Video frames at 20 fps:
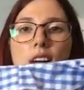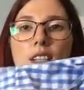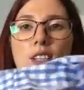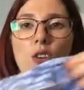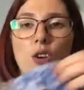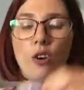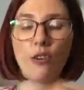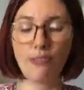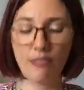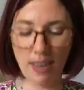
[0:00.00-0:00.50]
it's
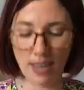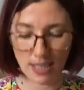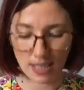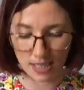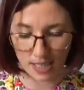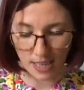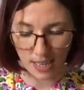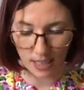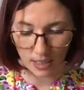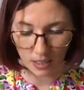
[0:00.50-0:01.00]
got a
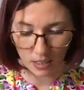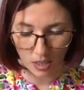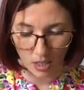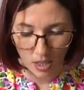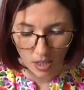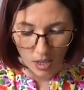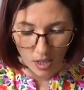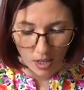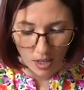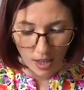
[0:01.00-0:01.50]
facing.
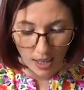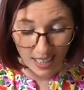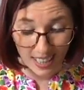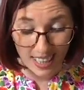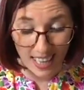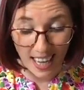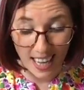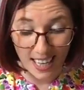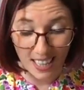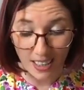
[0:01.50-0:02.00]

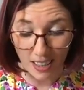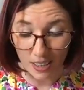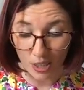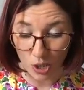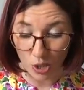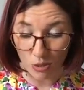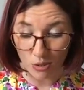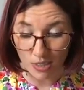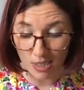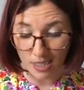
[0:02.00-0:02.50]
Again, I
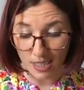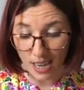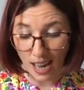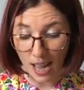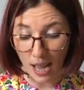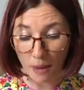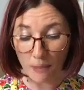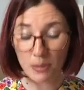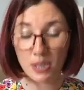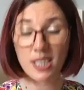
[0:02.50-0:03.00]
use
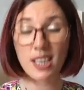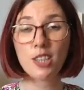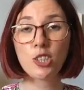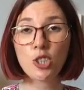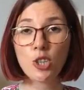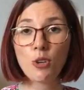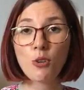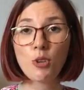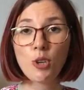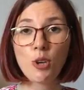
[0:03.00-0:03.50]
snaps. I do
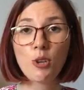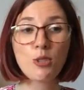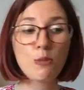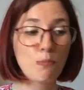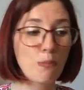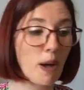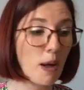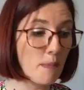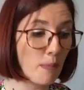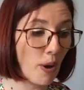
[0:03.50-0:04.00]
use
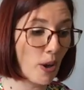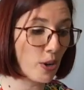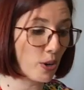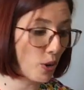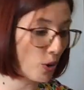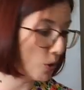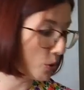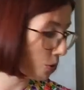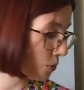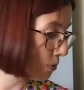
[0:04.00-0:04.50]
my
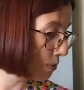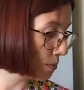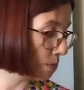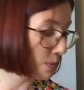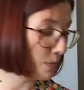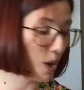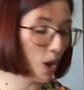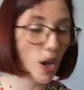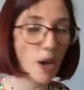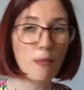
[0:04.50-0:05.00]
buttonhole
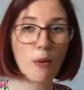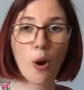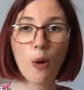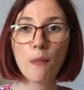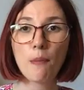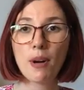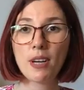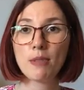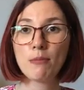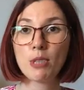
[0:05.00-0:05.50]
on
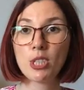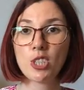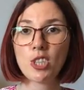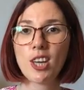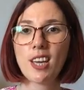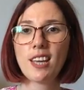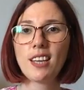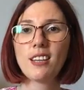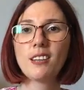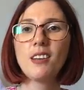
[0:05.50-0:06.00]
my
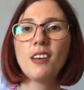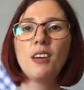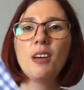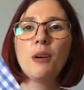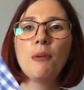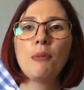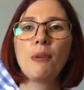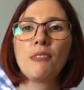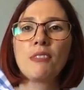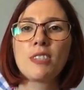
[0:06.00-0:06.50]
machine,
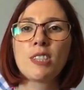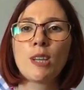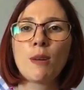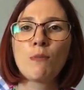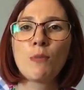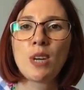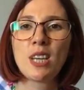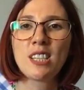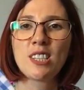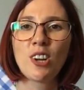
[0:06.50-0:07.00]
but for some
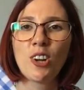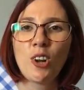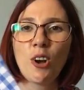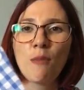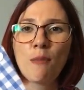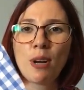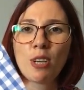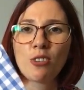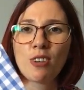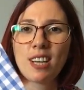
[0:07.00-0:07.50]
reason, a lot of
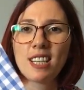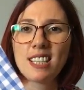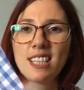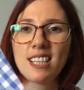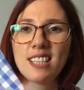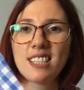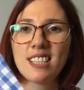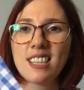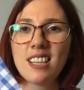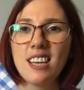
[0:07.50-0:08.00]
my
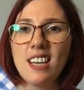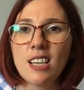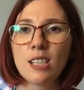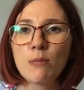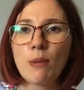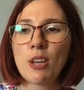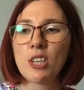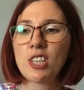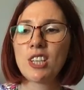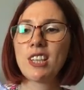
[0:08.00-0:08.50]
dresses,
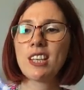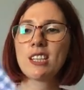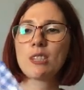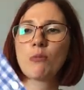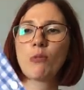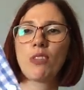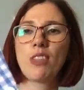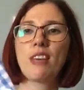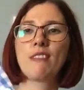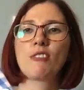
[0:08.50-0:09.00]
especially this
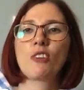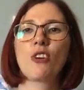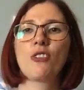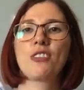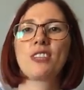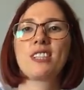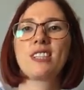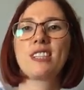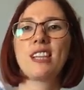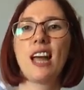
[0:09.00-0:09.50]
one, they've got the
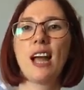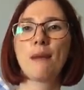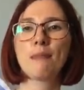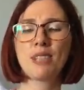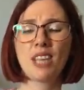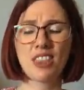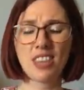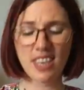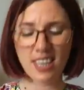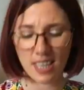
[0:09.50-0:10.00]
snaps. I
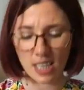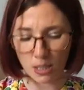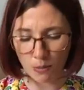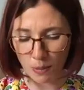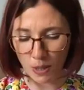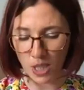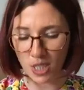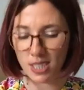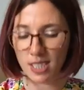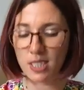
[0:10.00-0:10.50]
think it's
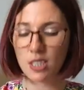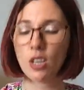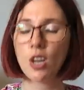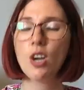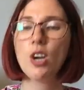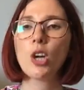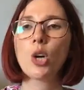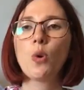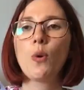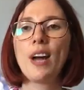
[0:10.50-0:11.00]
because it's
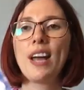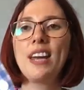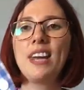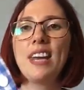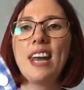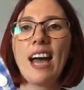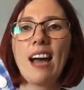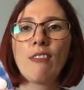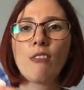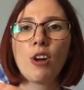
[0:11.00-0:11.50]
quite a
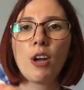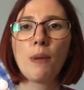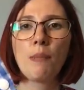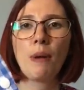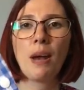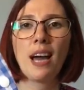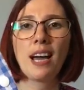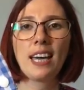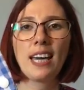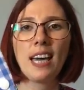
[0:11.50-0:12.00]
narrow
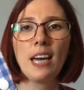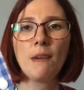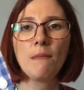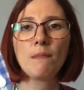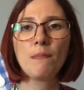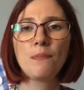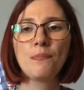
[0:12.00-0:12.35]
placket,